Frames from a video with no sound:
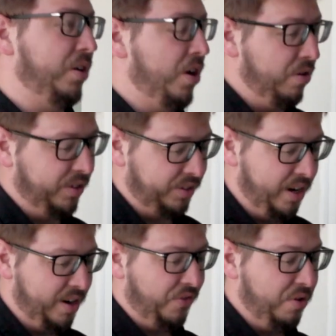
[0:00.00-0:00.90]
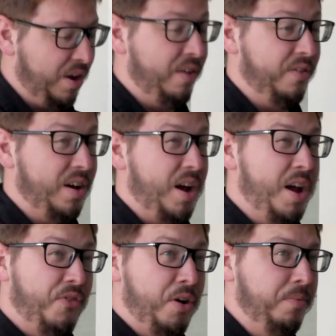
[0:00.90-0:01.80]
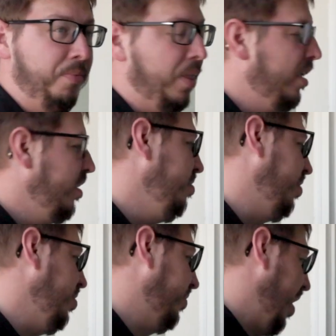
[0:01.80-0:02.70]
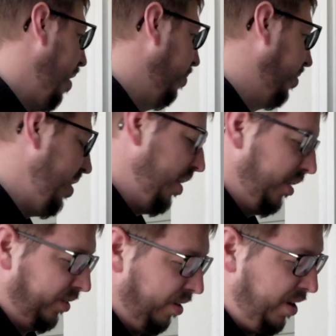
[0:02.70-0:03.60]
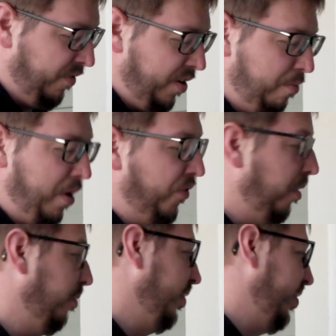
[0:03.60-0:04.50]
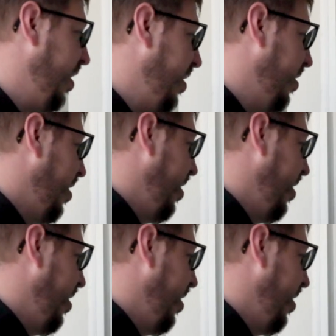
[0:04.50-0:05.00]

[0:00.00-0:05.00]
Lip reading: Encode is that if you have an iPhone, you can use Apple Key. And so even if my phone was dead,